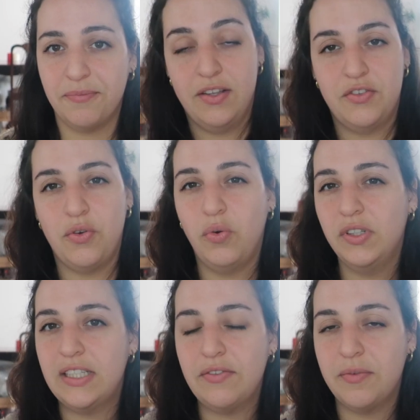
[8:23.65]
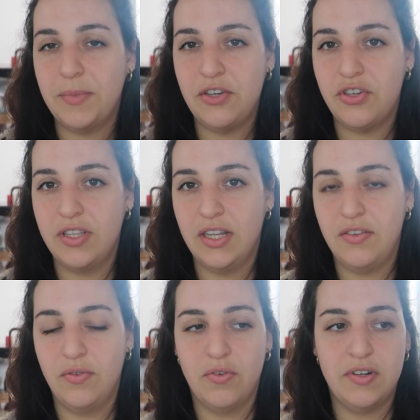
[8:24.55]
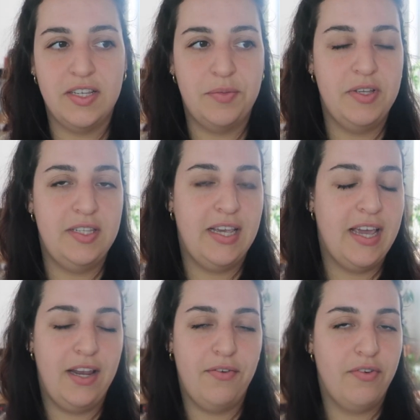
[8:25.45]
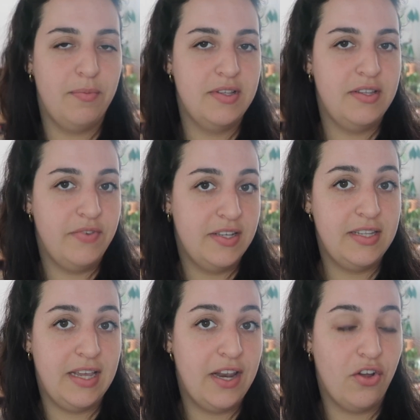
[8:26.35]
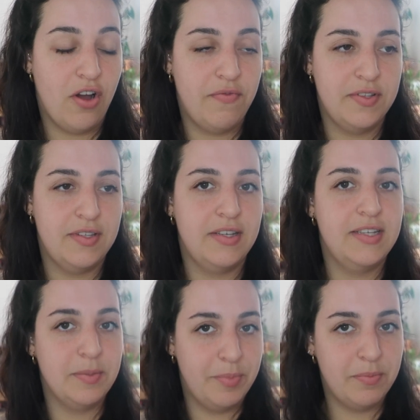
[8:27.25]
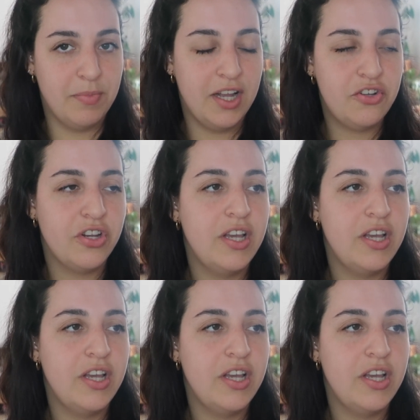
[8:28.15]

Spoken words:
So all this information that Dolores is busy getting from this investigating officer is a bit much.